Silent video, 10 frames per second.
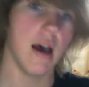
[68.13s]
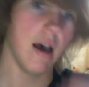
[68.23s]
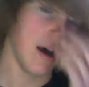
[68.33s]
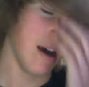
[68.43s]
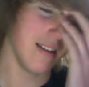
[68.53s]

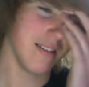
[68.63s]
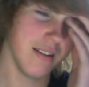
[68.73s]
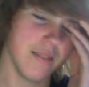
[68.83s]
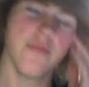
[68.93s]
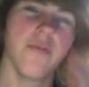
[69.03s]
uh,
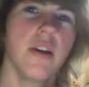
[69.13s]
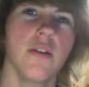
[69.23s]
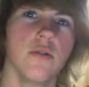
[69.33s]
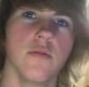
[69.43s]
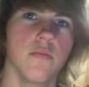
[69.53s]

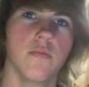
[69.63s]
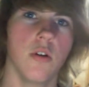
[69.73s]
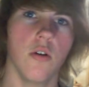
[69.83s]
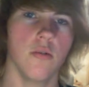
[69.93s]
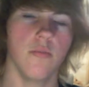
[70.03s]
videos
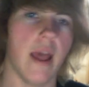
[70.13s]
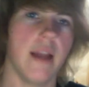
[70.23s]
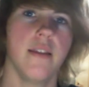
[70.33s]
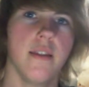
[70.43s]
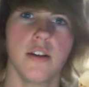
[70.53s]
or
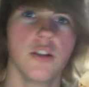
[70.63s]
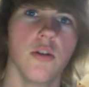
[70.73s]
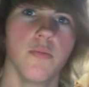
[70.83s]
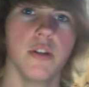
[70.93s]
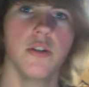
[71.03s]
anything
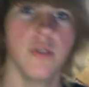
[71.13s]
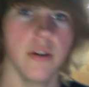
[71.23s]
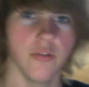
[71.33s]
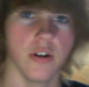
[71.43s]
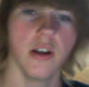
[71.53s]
shouldn't be too
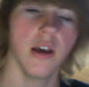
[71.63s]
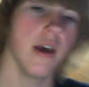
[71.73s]
different